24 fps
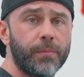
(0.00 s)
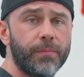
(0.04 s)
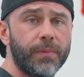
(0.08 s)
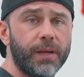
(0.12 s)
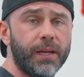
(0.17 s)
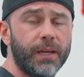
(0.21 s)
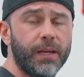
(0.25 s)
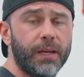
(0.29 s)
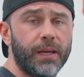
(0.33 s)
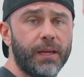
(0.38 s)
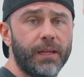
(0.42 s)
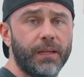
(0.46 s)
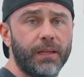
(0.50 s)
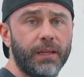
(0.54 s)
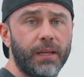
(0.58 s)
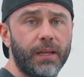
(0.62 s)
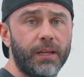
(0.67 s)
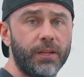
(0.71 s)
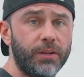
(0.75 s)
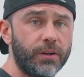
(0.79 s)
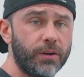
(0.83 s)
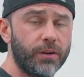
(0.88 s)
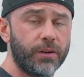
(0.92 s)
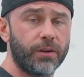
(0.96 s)

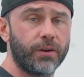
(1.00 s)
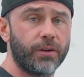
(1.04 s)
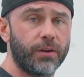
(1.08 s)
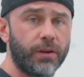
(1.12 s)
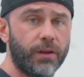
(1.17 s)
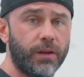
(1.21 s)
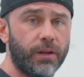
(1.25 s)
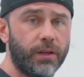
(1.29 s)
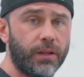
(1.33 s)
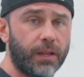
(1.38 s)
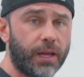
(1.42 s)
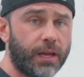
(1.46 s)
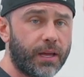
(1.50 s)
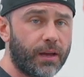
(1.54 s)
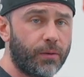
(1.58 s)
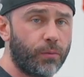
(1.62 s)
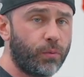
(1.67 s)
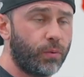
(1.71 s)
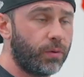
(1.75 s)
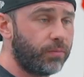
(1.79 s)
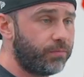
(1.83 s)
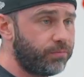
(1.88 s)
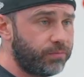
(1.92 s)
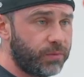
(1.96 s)
in your,
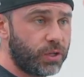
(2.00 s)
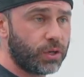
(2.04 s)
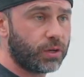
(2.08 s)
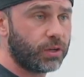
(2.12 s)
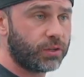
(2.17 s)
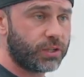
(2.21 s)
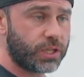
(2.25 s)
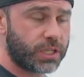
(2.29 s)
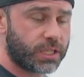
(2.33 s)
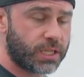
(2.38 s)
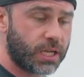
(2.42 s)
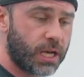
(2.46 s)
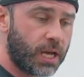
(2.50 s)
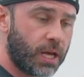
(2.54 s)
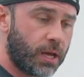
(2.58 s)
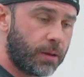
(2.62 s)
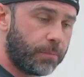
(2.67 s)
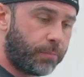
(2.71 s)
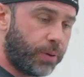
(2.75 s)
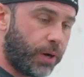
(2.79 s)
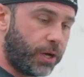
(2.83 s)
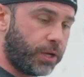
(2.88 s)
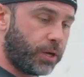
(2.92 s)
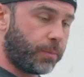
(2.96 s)
you could just
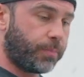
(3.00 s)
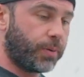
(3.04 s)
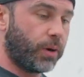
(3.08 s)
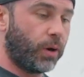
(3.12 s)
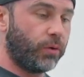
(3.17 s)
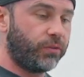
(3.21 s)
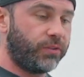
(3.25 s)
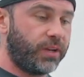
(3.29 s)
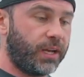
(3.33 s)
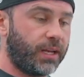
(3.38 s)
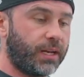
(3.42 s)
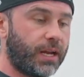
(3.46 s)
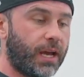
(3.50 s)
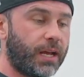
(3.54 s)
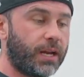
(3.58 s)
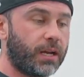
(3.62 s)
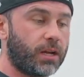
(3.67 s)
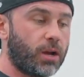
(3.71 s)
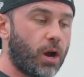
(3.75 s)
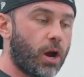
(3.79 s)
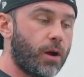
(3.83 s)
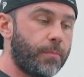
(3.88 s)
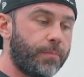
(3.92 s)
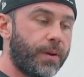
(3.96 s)
put your protein and a
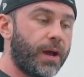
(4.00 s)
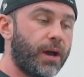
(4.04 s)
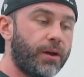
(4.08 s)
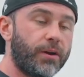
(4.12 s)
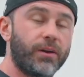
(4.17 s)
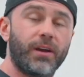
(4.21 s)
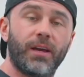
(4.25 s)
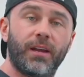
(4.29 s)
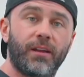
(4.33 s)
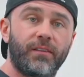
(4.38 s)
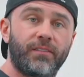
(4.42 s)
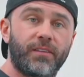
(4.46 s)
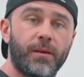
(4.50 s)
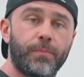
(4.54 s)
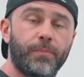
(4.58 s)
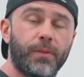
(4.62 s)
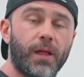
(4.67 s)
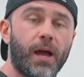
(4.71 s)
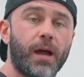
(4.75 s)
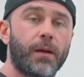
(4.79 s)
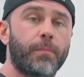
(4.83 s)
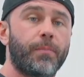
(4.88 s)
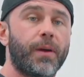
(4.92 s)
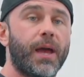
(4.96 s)
carb powder in a
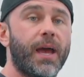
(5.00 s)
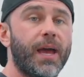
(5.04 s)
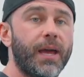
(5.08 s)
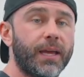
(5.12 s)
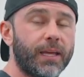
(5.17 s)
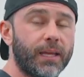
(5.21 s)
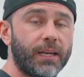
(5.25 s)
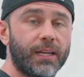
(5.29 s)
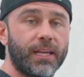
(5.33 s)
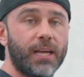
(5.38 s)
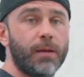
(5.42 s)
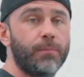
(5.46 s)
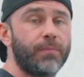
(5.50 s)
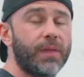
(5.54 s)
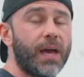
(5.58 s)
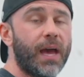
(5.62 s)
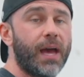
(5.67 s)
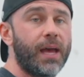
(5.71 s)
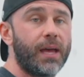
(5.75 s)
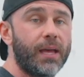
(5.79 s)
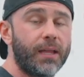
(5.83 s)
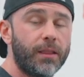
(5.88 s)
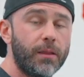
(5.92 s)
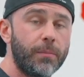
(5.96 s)
Ziploc bag and keep
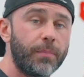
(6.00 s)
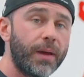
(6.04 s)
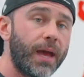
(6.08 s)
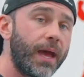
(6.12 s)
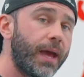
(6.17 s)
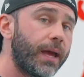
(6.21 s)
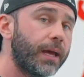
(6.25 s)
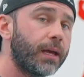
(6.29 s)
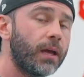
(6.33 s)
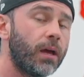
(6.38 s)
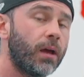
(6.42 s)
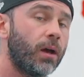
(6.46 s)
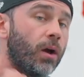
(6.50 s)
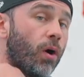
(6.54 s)
that in the bag.